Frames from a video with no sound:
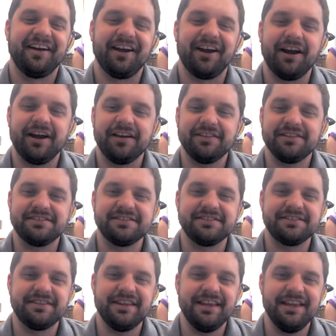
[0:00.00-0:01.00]
All right, this
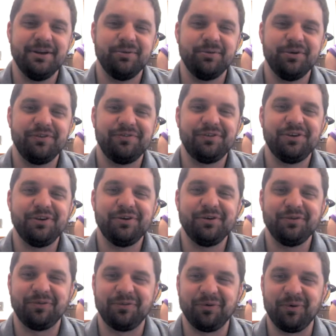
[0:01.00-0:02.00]
is the
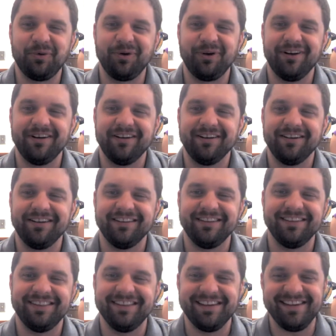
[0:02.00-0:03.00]
review for
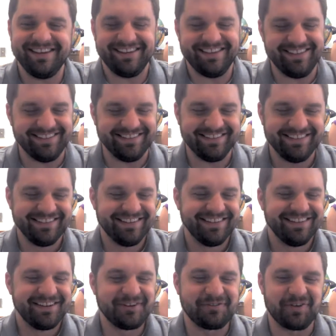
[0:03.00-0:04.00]
the
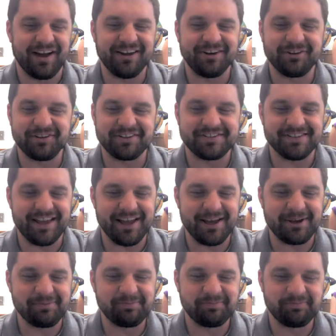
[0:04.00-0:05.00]
final
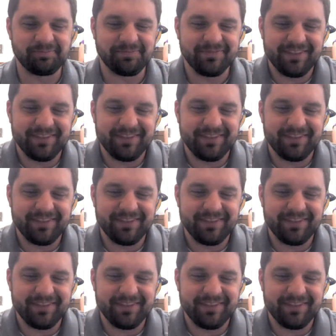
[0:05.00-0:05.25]
exam.